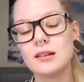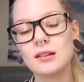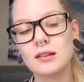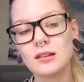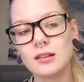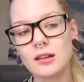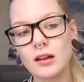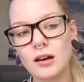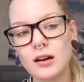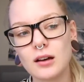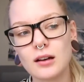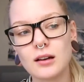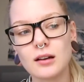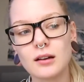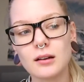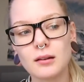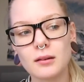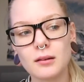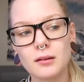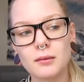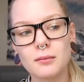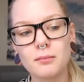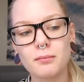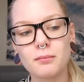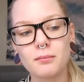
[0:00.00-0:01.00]
the
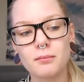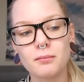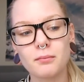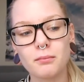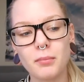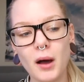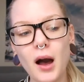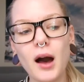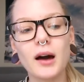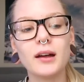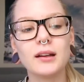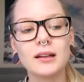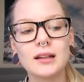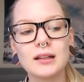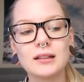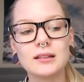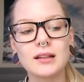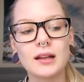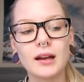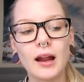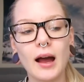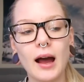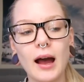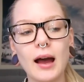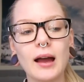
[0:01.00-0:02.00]
body
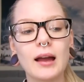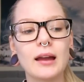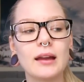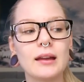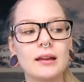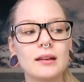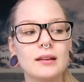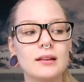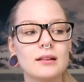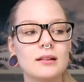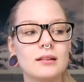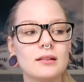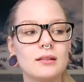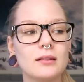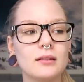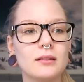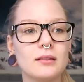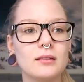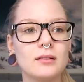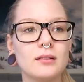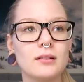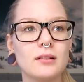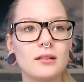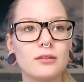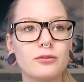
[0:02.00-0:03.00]
that I
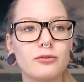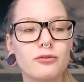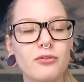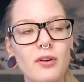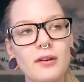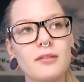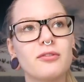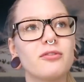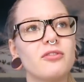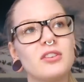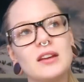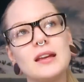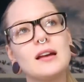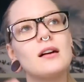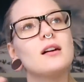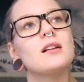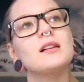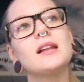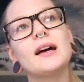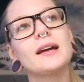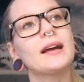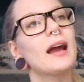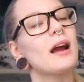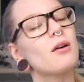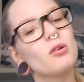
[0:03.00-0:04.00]
feel
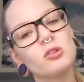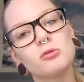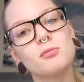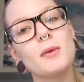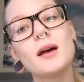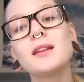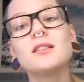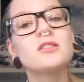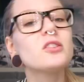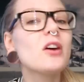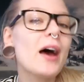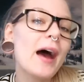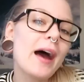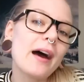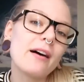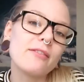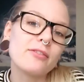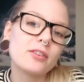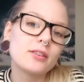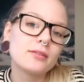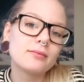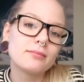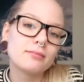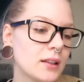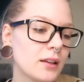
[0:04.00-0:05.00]
like I was meant to
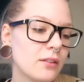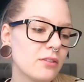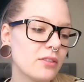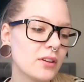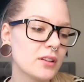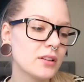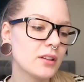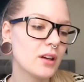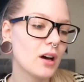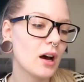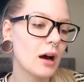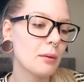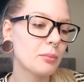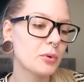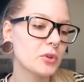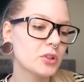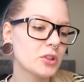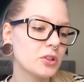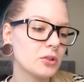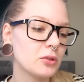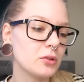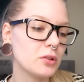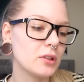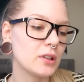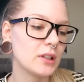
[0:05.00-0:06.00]
have. Given the
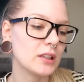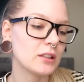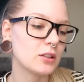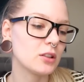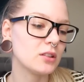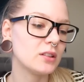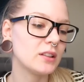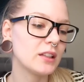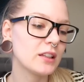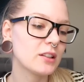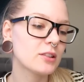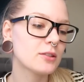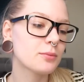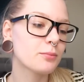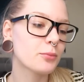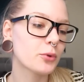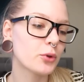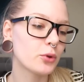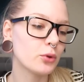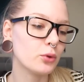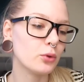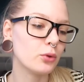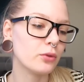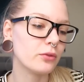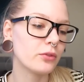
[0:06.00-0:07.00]
opportunity to
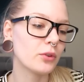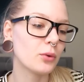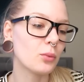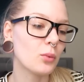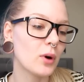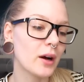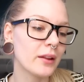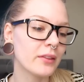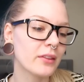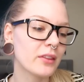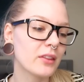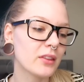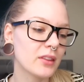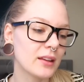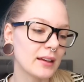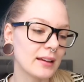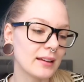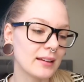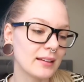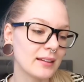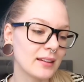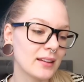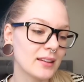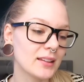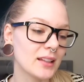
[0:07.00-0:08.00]
disprove one
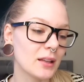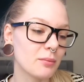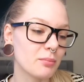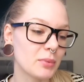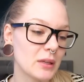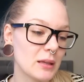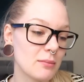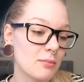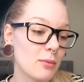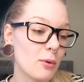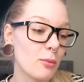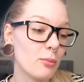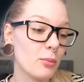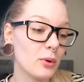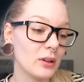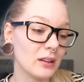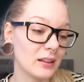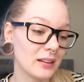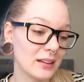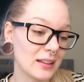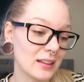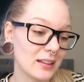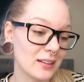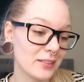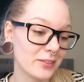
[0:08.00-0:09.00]
thing that people
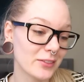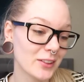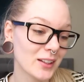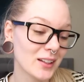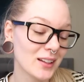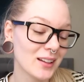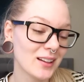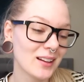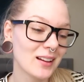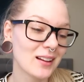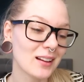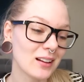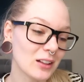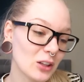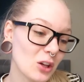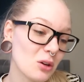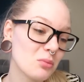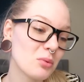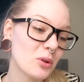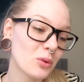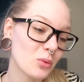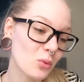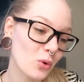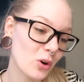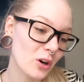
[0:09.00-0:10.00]
believe,
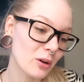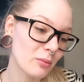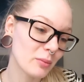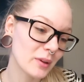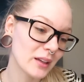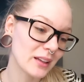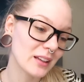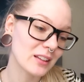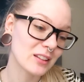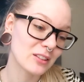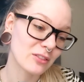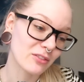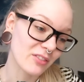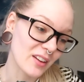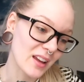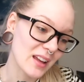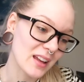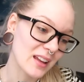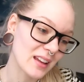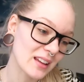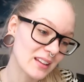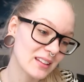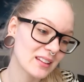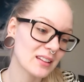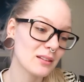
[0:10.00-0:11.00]
global warming is
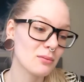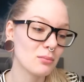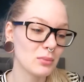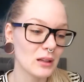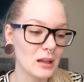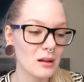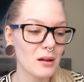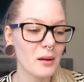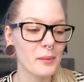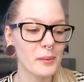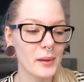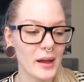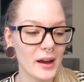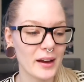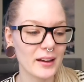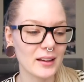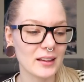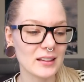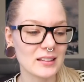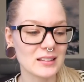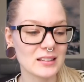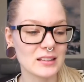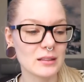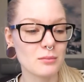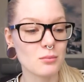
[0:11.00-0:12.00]
fake, blah blah
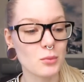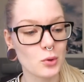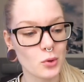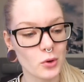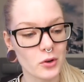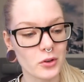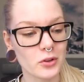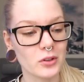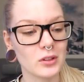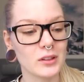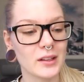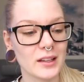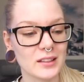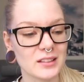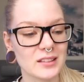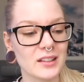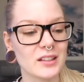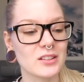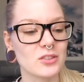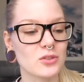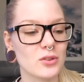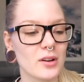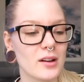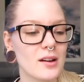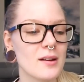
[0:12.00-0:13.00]
is immoral,
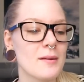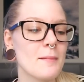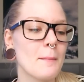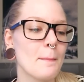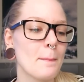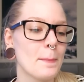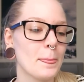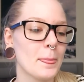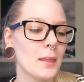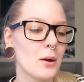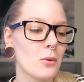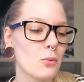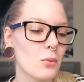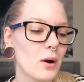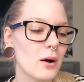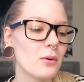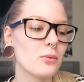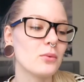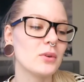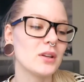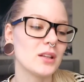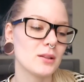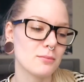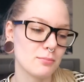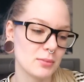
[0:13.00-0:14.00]
etc.,
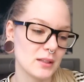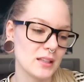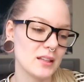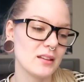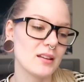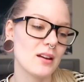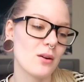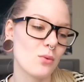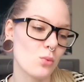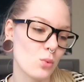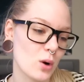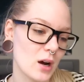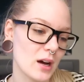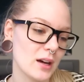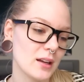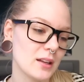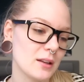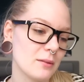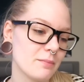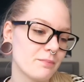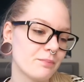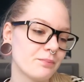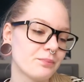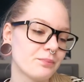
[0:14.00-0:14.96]
what would it be and why?